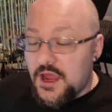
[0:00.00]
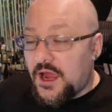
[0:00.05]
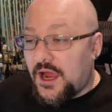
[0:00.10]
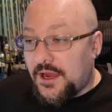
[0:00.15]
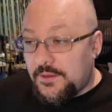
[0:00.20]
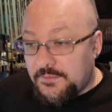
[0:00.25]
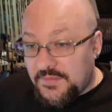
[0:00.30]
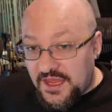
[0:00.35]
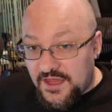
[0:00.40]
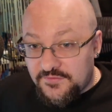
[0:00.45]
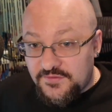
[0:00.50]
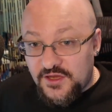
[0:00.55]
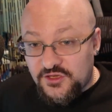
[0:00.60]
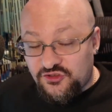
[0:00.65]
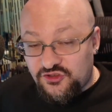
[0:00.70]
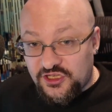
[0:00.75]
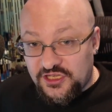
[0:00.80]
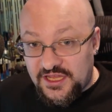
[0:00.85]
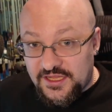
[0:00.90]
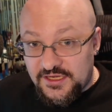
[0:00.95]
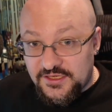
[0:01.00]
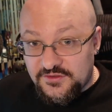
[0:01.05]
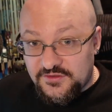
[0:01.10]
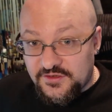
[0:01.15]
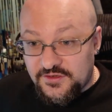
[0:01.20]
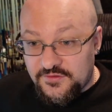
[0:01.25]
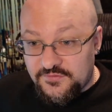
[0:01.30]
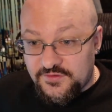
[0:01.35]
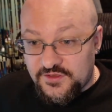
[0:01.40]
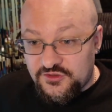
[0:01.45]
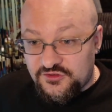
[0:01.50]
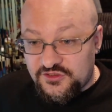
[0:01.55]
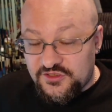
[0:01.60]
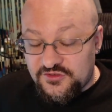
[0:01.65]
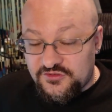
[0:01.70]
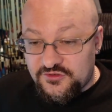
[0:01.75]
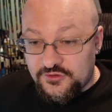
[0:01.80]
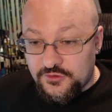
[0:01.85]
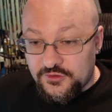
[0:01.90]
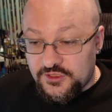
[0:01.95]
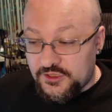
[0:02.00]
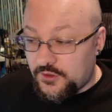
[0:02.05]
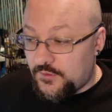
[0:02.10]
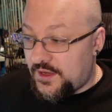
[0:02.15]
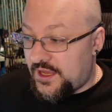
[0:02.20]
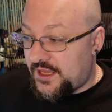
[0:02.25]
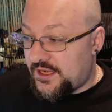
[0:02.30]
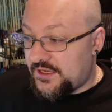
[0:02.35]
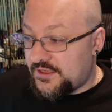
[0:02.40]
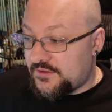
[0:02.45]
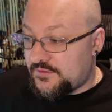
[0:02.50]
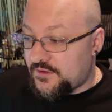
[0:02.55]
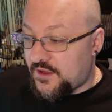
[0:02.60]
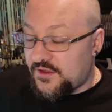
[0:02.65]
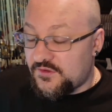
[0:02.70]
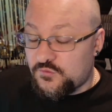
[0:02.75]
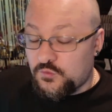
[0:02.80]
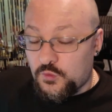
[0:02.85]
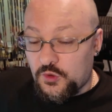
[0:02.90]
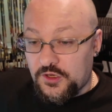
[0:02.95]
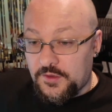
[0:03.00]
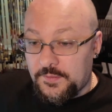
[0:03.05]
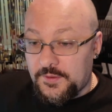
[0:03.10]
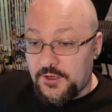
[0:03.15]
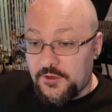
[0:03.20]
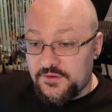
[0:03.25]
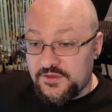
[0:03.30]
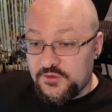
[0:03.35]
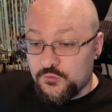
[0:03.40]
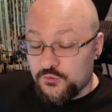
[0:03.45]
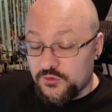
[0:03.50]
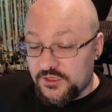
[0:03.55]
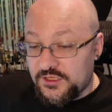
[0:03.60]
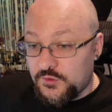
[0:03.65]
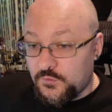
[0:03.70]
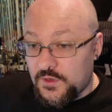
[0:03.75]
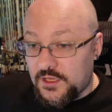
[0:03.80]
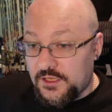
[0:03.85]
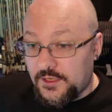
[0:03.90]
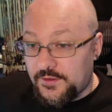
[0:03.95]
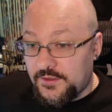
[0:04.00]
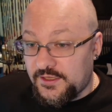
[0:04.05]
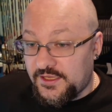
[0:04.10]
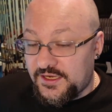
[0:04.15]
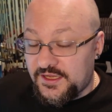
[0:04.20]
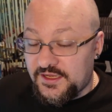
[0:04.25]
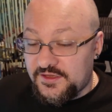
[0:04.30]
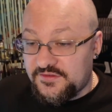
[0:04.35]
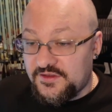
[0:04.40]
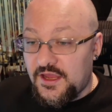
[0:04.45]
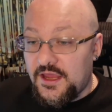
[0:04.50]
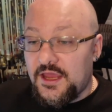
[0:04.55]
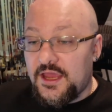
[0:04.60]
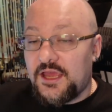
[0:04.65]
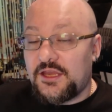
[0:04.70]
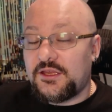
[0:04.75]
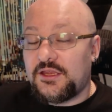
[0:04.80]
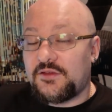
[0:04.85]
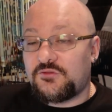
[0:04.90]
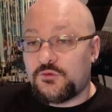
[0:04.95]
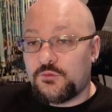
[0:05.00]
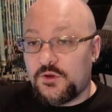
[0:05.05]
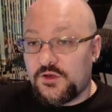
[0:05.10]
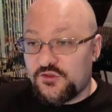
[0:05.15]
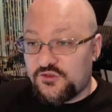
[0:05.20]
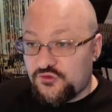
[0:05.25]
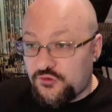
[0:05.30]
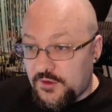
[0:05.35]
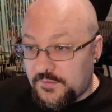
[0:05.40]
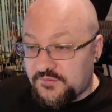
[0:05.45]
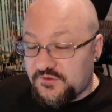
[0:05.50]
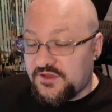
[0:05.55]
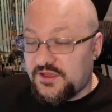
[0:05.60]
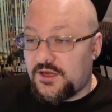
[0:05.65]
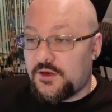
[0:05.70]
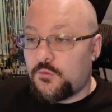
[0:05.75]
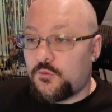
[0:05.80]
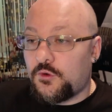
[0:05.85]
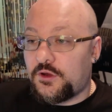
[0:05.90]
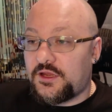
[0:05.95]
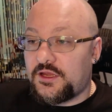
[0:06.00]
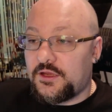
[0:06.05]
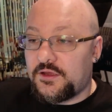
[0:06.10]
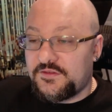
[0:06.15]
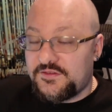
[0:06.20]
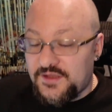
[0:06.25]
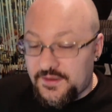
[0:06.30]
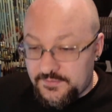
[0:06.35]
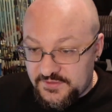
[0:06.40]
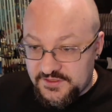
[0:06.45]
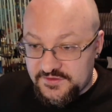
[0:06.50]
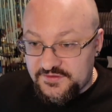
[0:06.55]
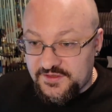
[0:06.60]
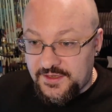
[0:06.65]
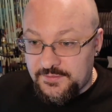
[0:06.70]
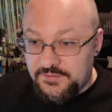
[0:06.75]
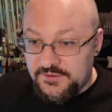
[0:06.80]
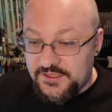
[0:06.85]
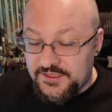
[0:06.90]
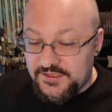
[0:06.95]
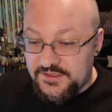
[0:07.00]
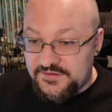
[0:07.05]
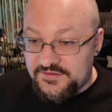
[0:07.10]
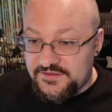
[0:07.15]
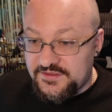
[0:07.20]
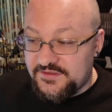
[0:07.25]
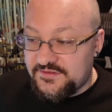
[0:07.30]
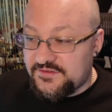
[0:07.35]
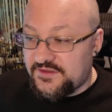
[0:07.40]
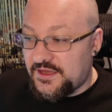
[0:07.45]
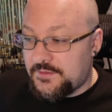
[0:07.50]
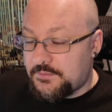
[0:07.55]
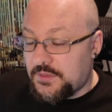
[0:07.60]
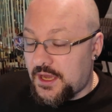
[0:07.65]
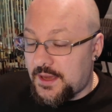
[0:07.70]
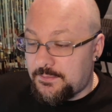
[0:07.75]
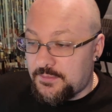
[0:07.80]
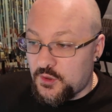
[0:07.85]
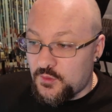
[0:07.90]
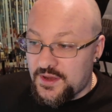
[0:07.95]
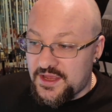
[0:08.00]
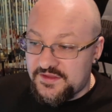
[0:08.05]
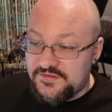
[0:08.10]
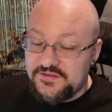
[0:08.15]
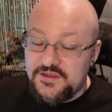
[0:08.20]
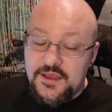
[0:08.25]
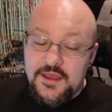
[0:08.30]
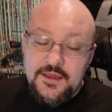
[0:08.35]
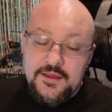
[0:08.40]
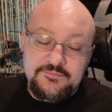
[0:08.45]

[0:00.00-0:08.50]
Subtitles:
I may eventually get into DaVinci Studio, and it does work apparently really well on Linux, and you have to run a script to get it working on Debian-type Linuxes like Pop! OS.